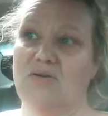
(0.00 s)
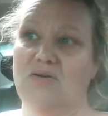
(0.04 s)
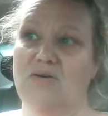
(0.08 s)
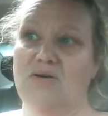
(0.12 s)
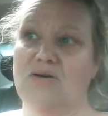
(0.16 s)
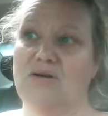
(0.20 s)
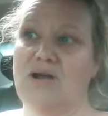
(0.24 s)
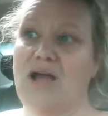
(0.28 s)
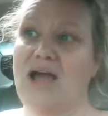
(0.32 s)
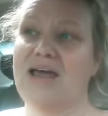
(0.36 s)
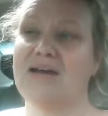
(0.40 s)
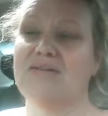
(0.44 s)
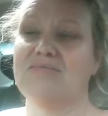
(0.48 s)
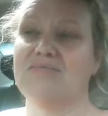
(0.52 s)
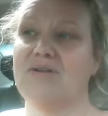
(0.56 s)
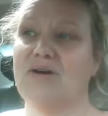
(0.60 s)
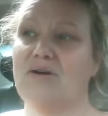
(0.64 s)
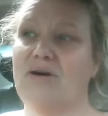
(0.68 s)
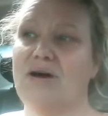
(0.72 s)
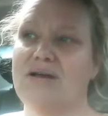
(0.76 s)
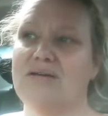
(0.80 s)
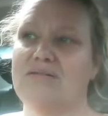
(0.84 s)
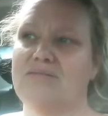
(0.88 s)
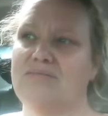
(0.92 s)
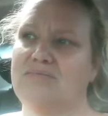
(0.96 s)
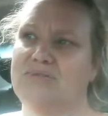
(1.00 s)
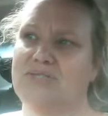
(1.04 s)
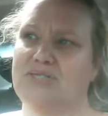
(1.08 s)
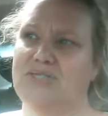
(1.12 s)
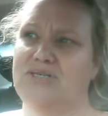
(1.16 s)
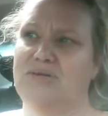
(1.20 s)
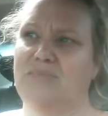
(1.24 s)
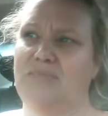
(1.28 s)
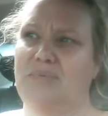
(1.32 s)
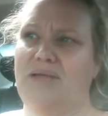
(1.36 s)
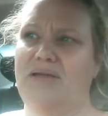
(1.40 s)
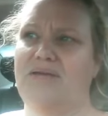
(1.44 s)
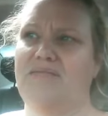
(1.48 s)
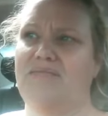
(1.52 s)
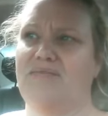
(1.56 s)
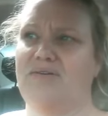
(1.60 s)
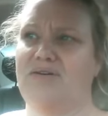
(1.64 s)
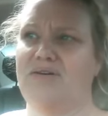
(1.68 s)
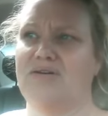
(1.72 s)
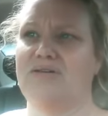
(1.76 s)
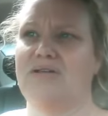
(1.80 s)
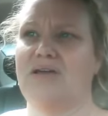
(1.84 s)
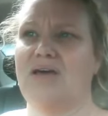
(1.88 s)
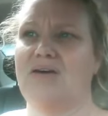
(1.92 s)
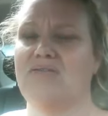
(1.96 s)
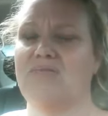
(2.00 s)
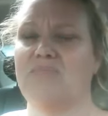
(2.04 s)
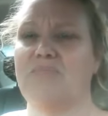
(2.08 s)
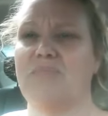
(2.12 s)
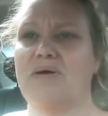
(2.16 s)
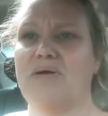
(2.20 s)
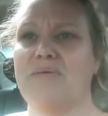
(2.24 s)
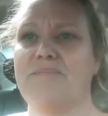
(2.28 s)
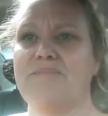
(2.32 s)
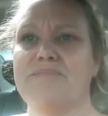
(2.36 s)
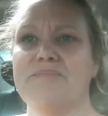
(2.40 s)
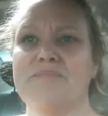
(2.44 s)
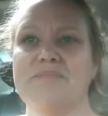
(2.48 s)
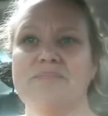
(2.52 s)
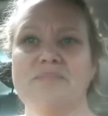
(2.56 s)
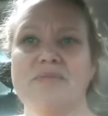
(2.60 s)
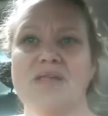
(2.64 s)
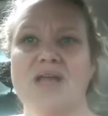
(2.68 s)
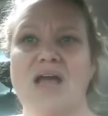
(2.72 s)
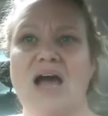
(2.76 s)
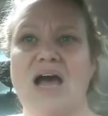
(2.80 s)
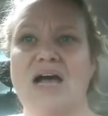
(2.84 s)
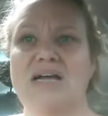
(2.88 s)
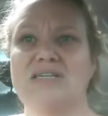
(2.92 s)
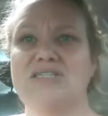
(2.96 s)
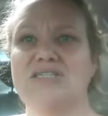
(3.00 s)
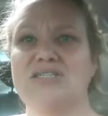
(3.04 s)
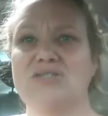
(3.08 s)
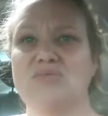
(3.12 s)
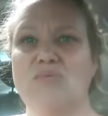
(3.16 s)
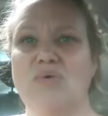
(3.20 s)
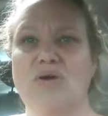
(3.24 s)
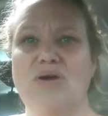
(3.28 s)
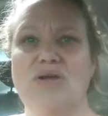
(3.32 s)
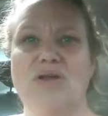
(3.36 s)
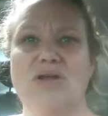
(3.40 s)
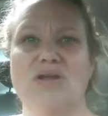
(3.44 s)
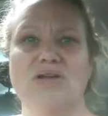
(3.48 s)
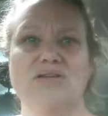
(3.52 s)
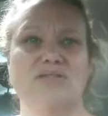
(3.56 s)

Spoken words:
Or I don't know. I don't want you to play for her death, but I just want